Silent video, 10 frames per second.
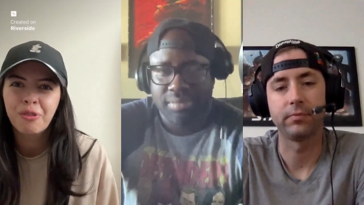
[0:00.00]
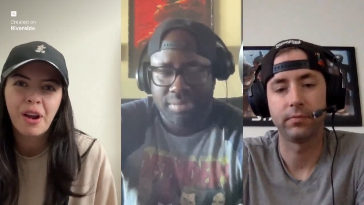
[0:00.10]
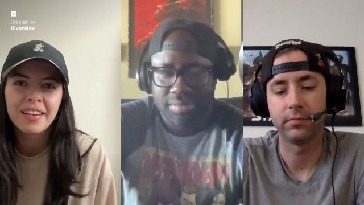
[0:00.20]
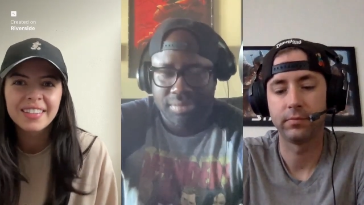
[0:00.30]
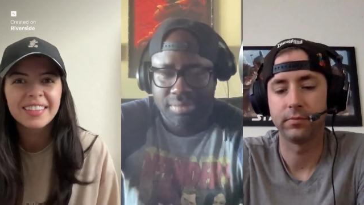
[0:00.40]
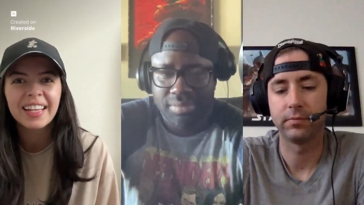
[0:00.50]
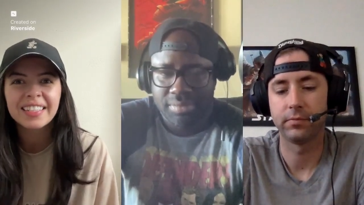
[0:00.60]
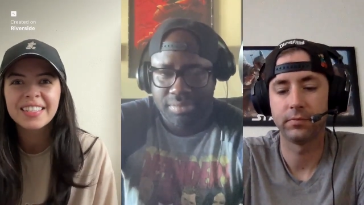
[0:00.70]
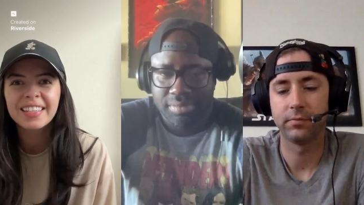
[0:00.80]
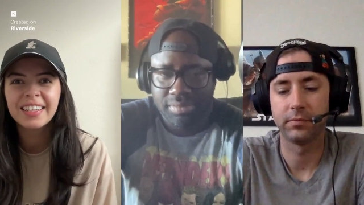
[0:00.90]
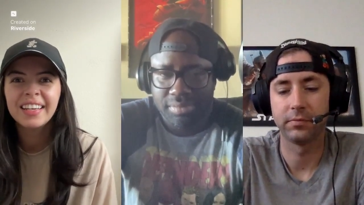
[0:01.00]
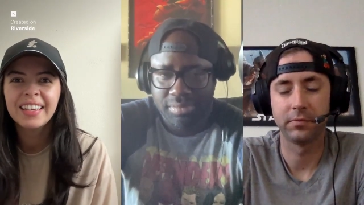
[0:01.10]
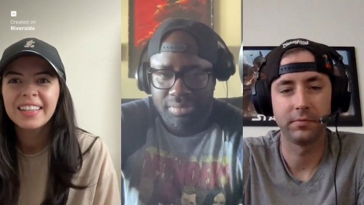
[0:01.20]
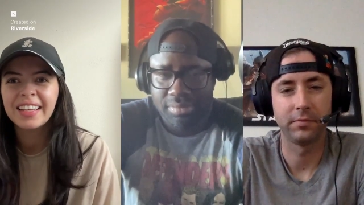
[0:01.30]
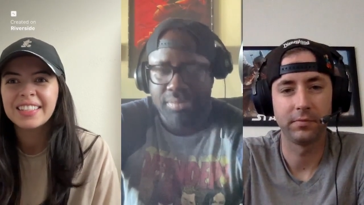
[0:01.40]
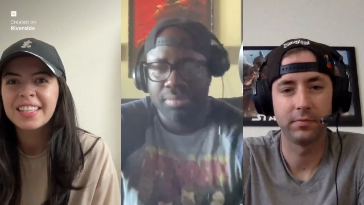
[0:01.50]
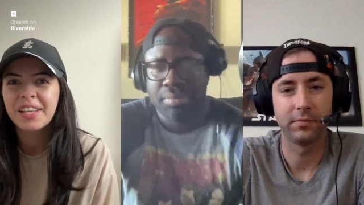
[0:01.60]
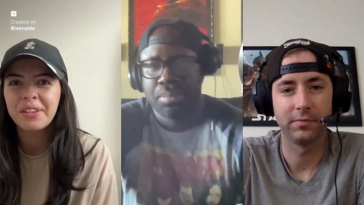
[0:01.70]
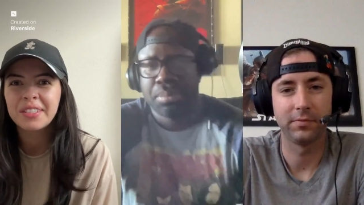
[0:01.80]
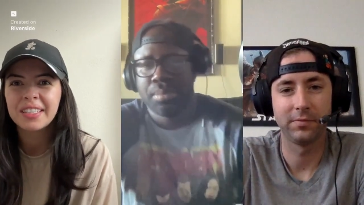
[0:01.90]
Speaker 1: a friend that's that's
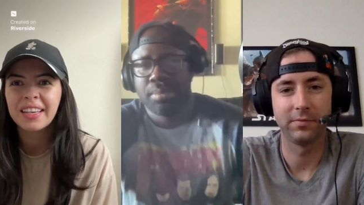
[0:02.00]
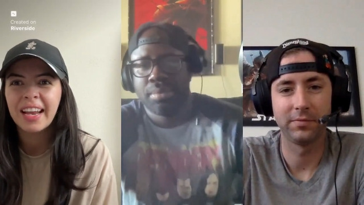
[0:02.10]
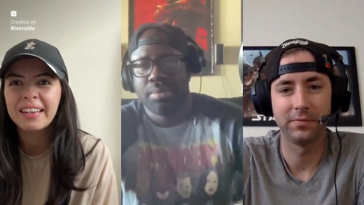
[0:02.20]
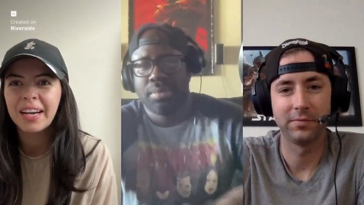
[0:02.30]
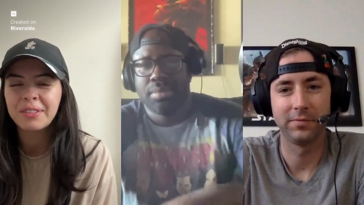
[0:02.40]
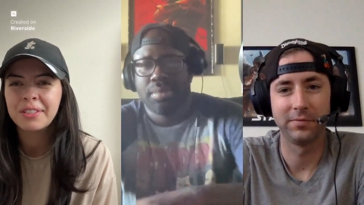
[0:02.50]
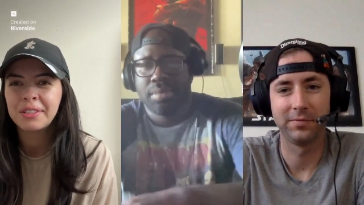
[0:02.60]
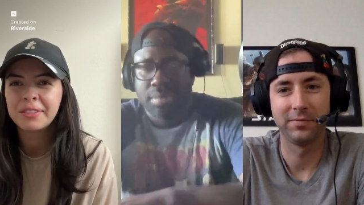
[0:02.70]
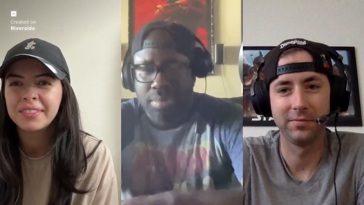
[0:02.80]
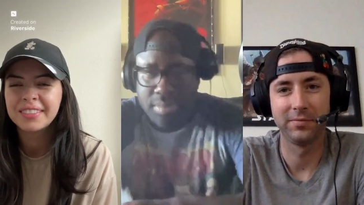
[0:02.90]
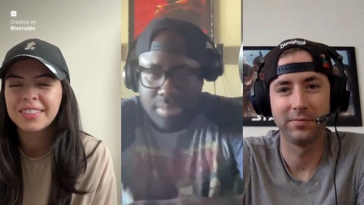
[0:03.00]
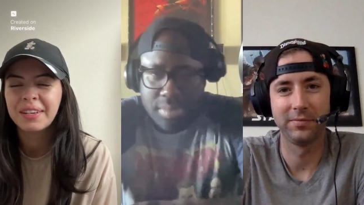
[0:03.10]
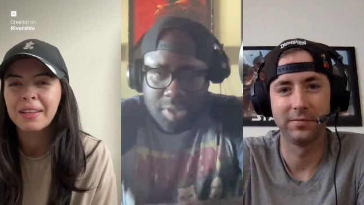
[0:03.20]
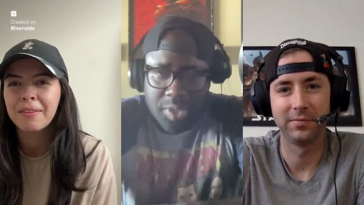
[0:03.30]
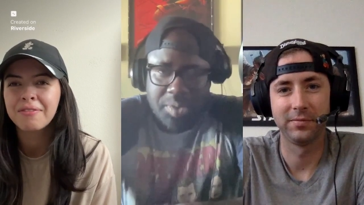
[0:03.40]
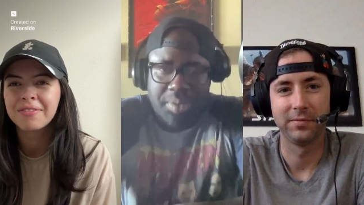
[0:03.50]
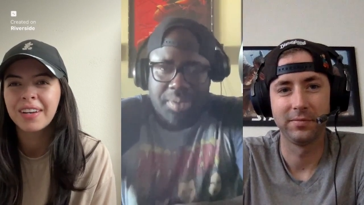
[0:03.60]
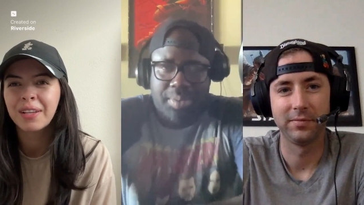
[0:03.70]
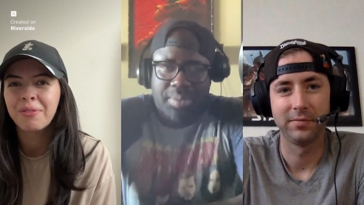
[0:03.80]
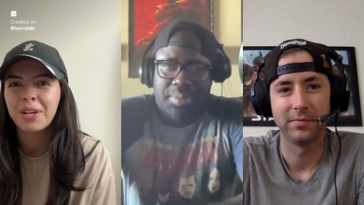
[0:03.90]
there to hang out to. So I love
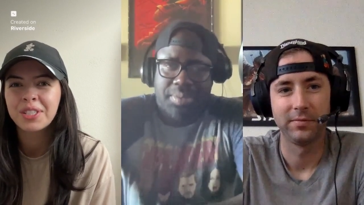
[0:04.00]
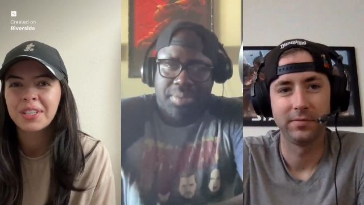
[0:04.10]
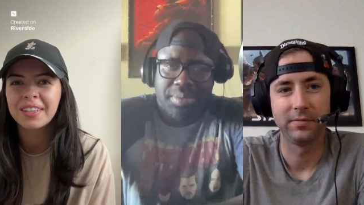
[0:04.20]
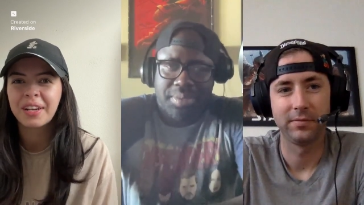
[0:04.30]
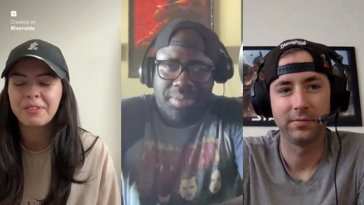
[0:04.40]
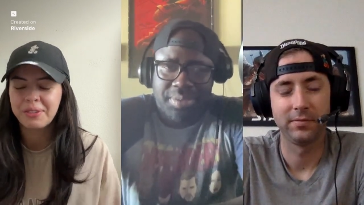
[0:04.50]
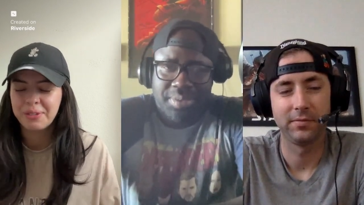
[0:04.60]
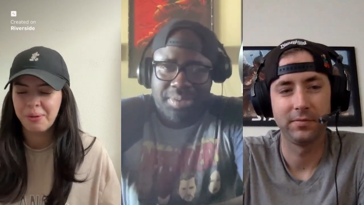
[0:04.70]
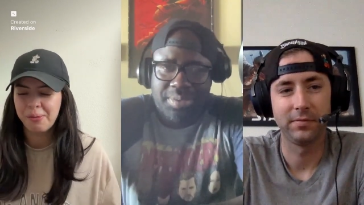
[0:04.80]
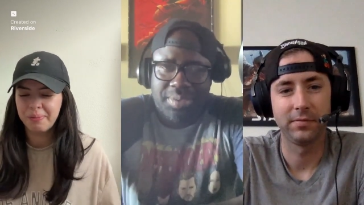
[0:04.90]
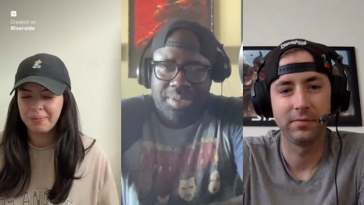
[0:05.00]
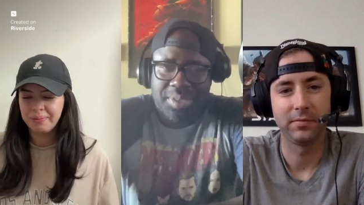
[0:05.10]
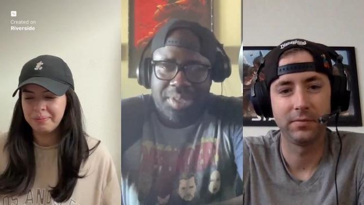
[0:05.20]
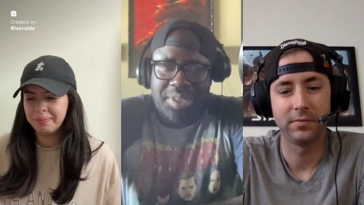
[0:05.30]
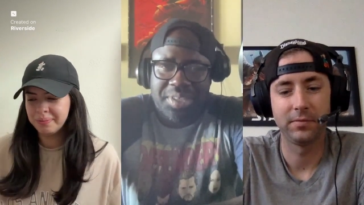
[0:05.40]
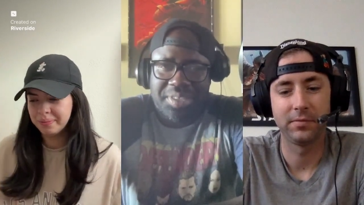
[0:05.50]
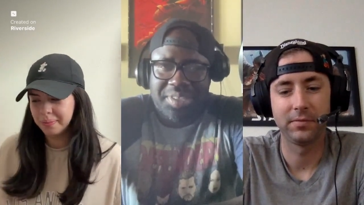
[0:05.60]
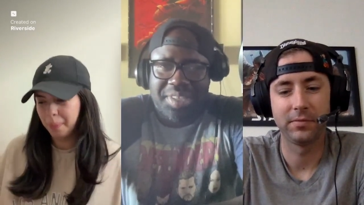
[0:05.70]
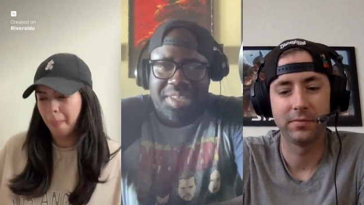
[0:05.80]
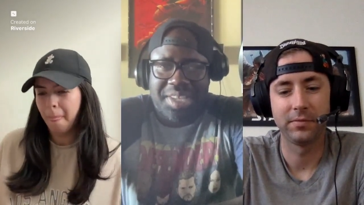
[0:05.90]
I love watching the characters roam.
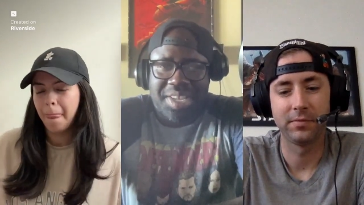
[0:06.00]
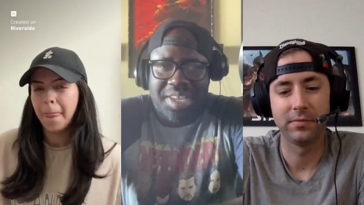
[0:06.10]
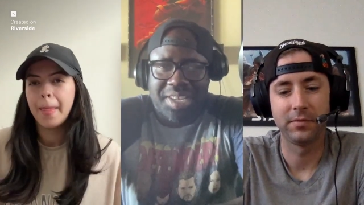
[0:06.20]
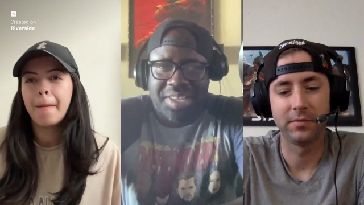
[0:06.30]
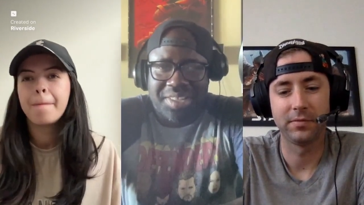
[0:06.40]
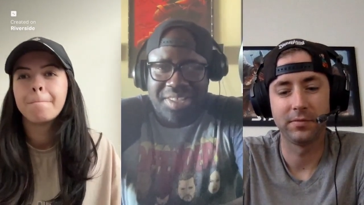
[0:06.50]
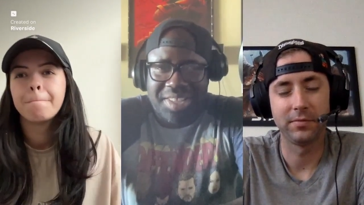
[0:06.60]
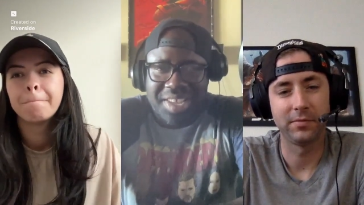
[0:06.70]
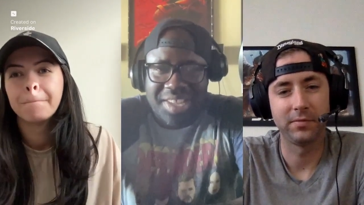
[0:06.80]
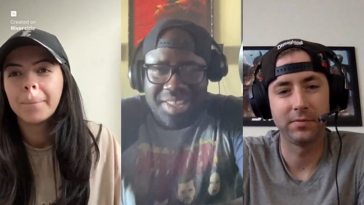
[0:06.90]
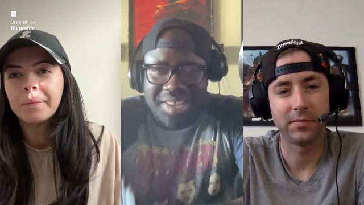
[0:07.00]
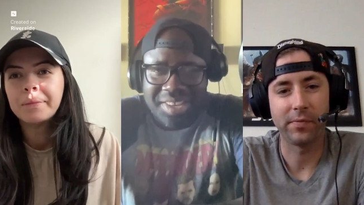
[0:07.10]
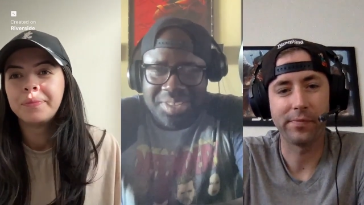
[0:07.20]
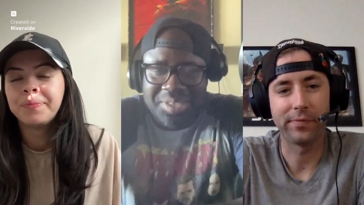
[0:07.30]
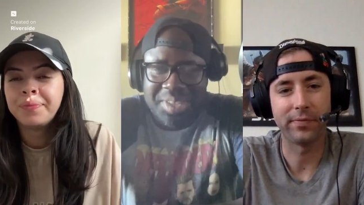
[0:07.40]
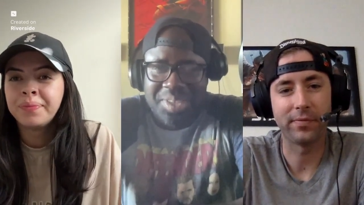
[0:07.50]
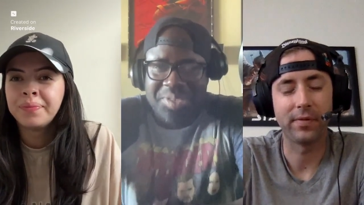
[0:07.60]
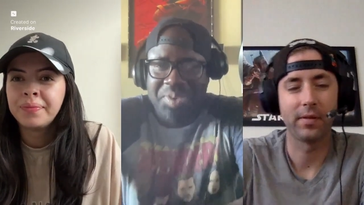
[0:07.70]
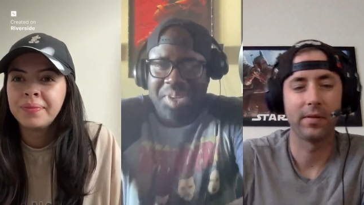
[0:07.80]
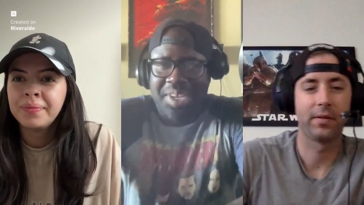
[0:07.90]
Speaker 2: Yeah, yeah, that is it
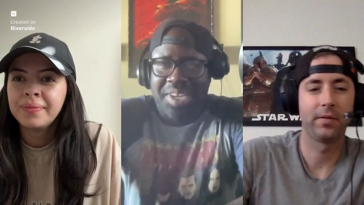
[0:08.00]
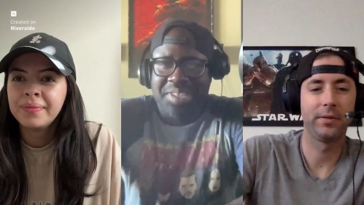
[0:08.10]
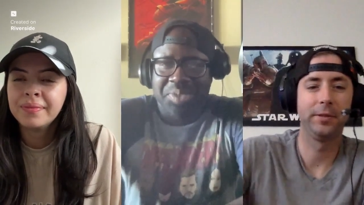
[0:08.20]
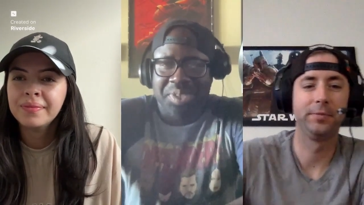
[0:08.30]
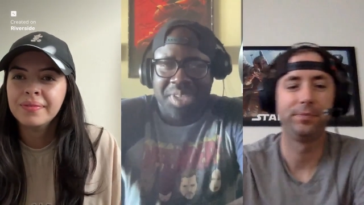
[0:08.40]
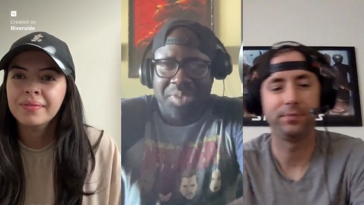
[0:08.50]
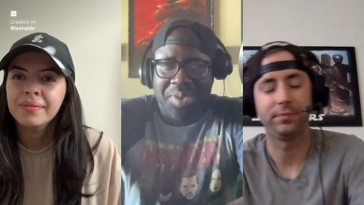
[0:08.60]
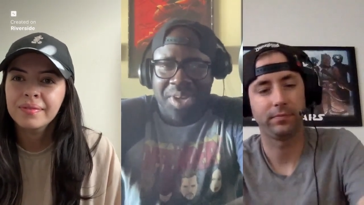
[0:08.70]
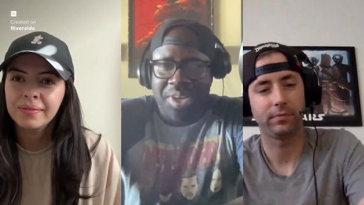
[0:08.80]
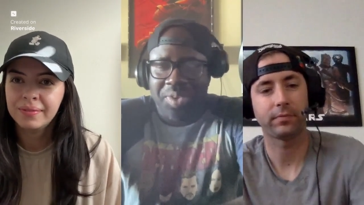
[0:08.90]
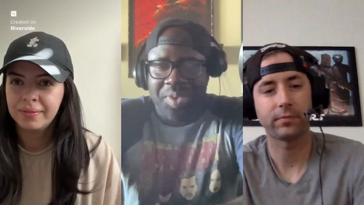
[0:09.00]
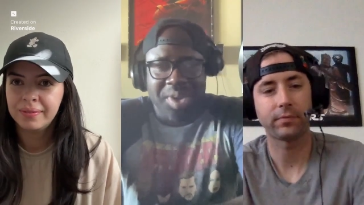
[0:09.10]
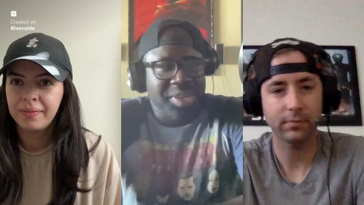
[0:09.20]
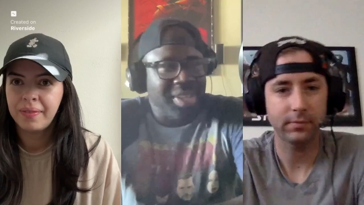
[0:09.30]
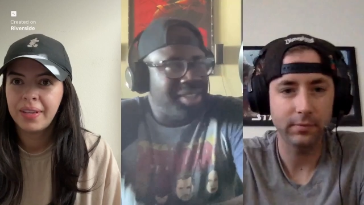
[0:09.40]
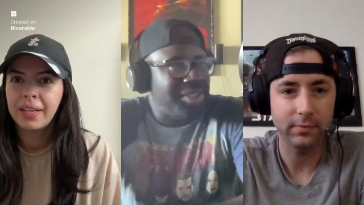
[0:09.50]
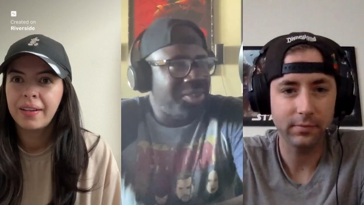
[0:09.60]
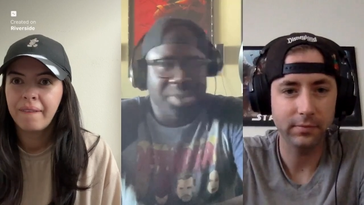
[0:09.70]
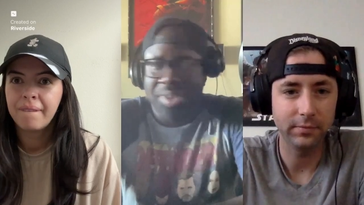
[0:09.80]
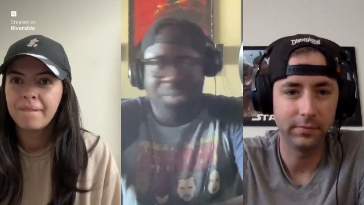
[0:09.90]
is pretty awesome. You're just like walking around, you like
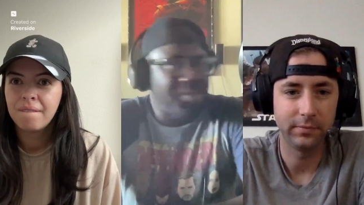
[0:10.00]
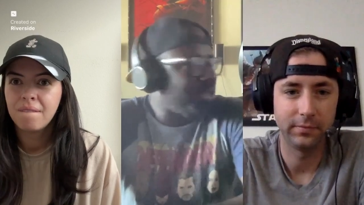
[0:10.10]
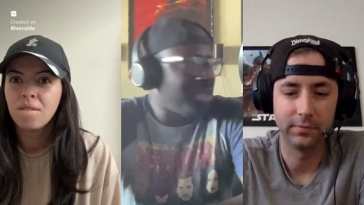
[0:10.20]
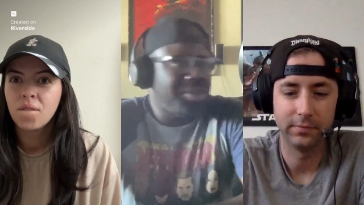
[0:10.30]
look around over the